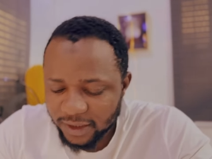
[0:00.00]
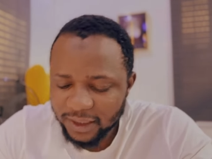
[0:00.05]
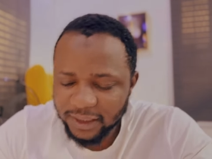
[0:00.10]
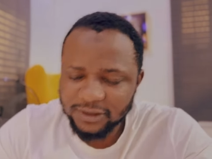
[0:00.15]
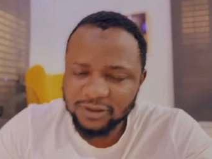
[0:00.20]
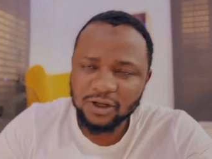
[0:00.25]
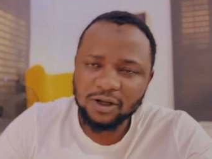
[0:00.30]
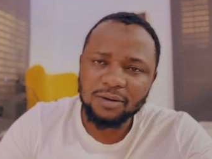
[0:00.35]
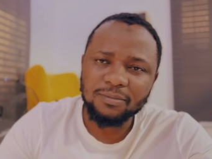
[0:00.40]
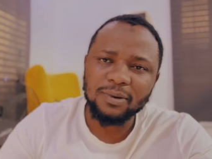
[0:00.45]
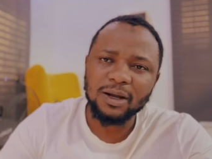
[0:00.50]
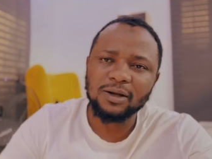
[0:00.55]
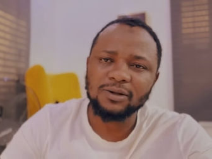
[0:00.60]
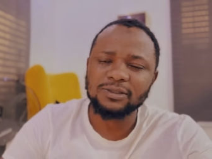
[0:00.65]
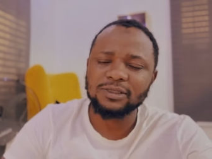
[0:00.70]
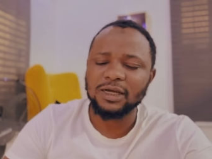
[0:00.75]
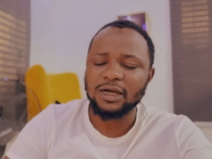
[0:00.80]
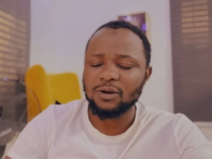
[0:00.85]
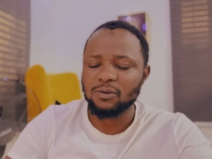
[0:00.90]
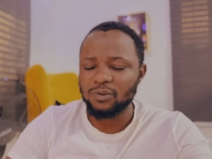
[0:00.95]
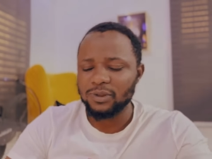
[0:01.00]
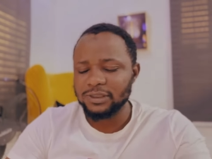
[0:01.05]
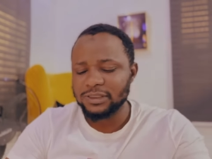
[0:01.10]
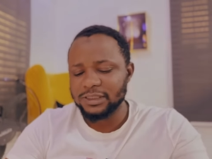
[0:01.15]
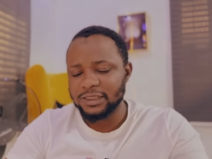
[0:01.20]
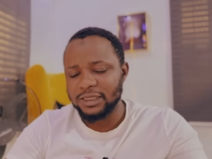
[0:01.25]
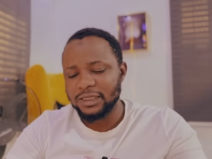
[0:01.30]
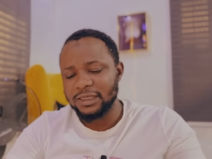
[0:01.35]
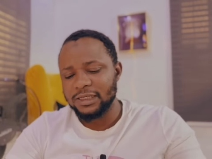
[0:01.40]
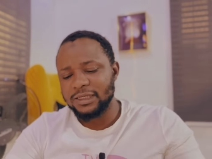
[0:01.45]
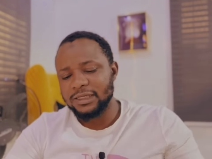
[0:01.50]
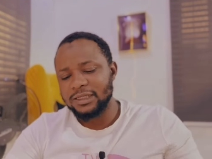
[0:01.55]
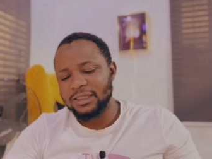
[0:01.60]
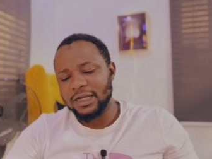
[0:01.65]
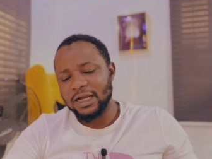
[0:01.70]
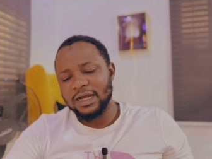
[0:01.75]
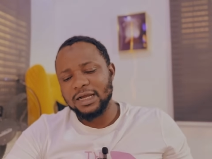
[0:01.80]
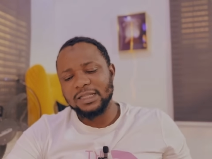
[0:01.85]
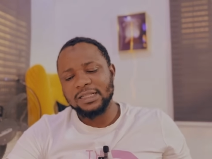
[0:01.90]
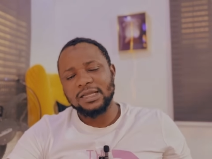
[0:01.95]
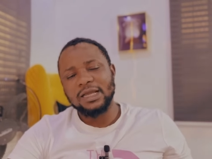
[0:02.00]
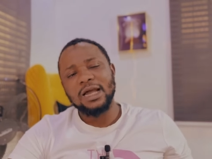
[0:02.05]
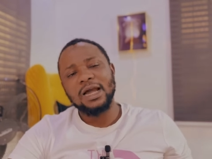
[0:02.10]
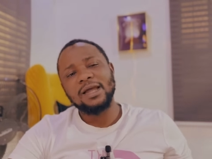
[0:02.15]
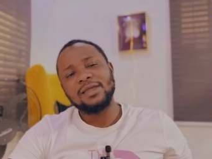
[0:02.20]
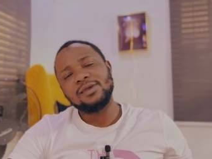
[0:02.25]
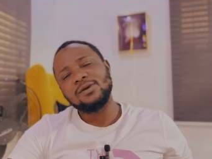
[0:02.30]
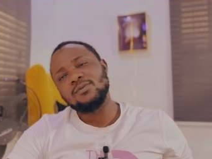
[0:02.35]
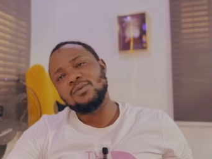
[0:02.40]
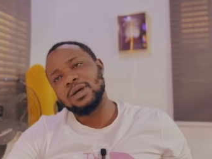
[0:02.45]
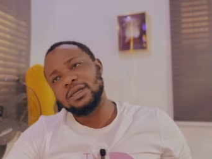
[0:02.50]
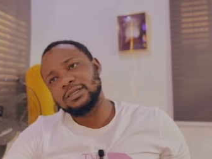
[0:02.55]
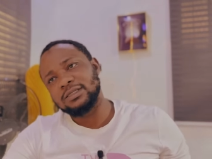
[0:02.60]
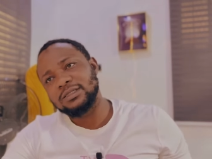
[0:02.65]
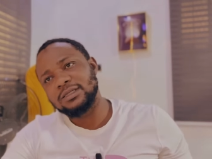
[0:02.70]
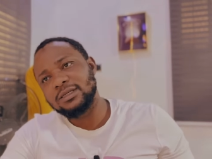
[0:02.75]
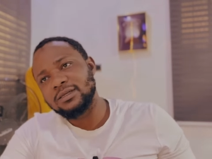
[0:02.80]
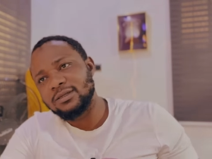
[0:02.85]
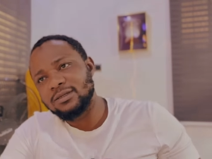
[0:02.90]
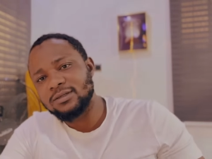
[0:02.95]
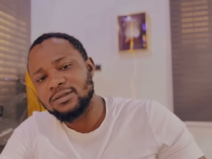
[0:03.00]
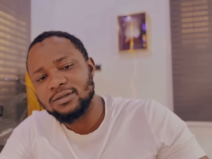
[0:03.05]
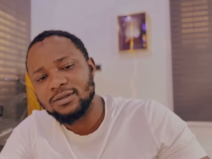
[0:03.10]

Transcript: Let's talk about uh, Wizkid and Kanye West.